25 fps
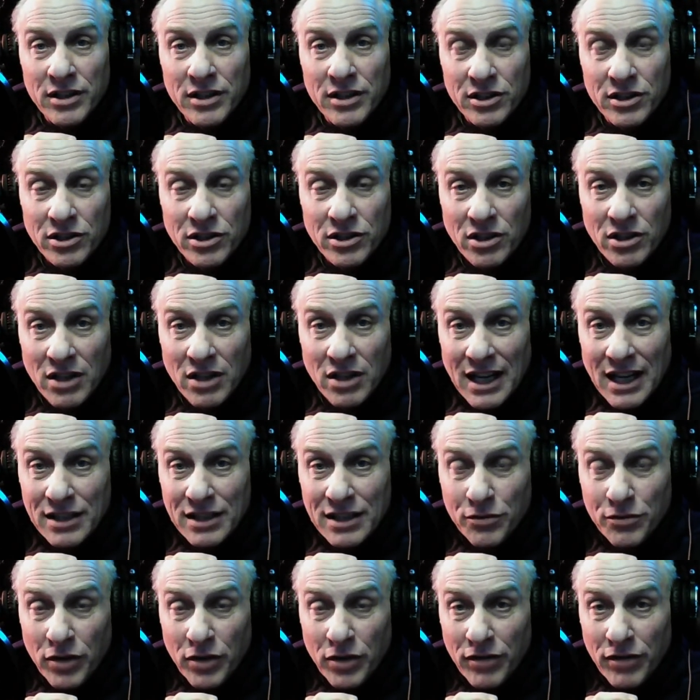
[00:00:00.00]
This is the
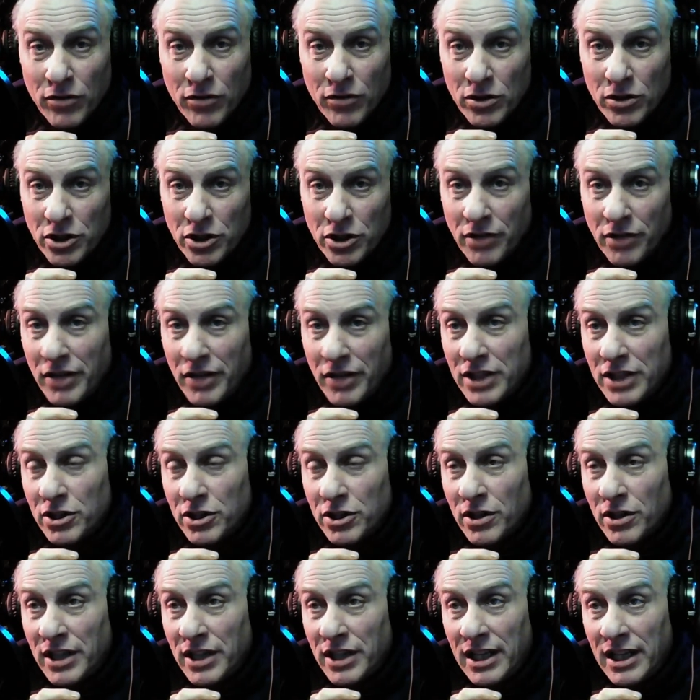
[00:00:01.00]
last free version of
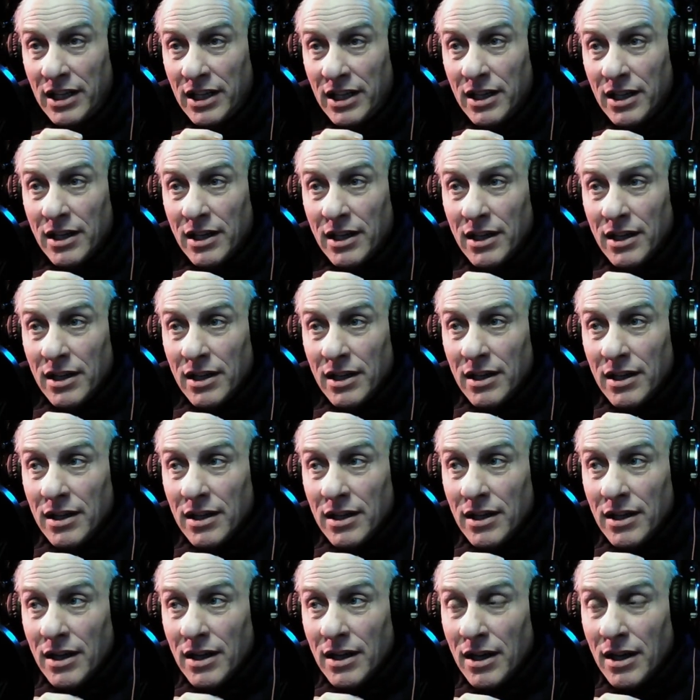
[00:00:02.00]
HRD.
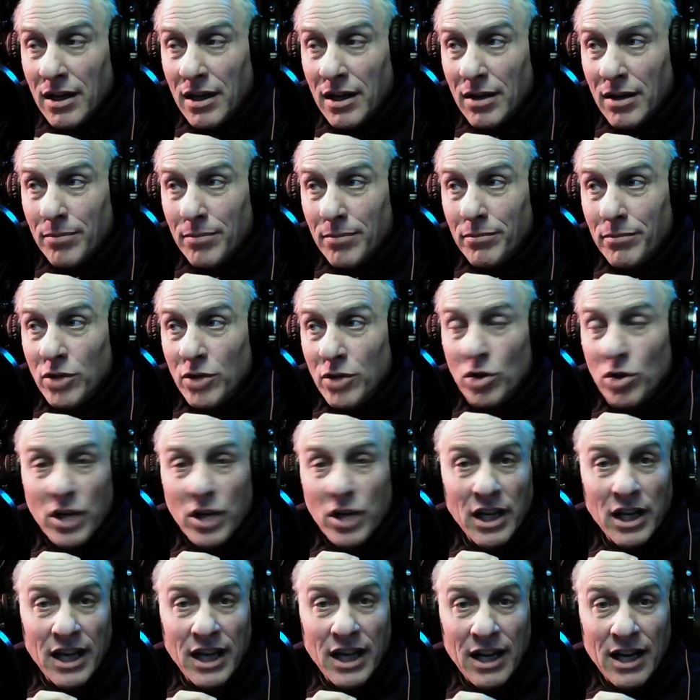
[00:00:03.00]
You
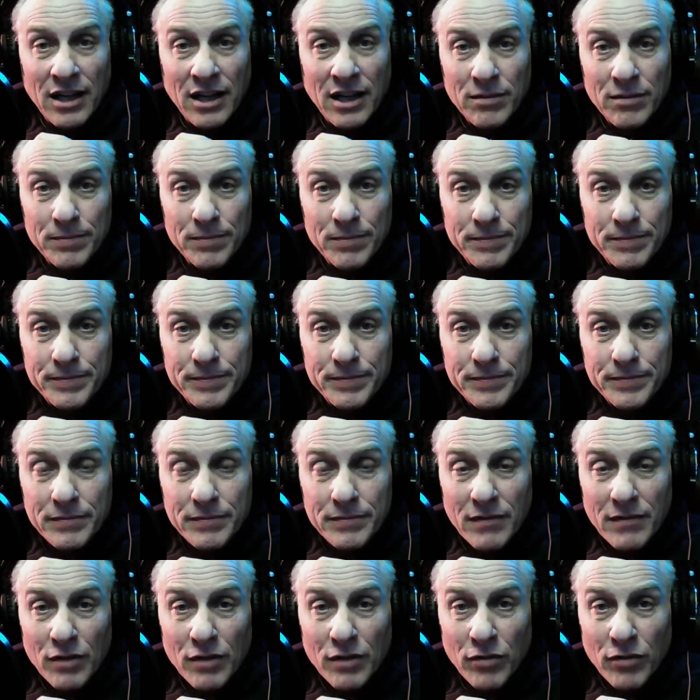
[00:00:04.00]
can get it
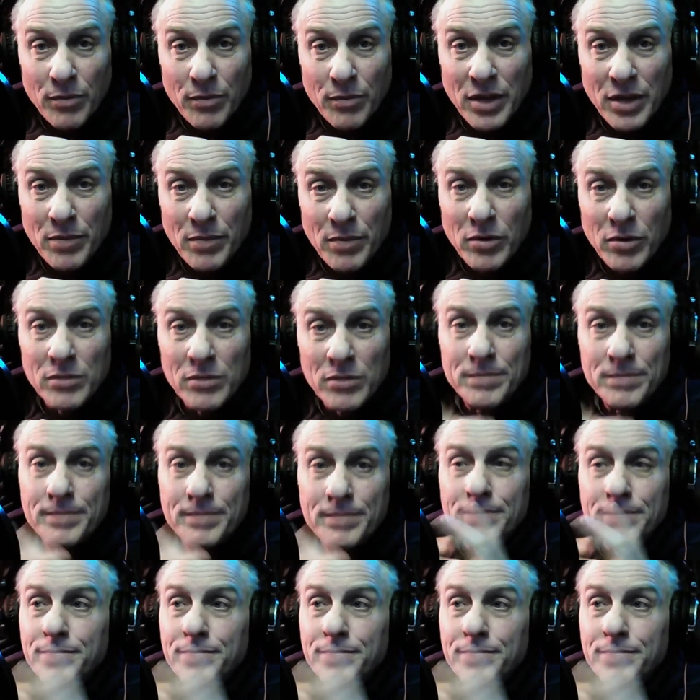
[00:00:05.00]
from people.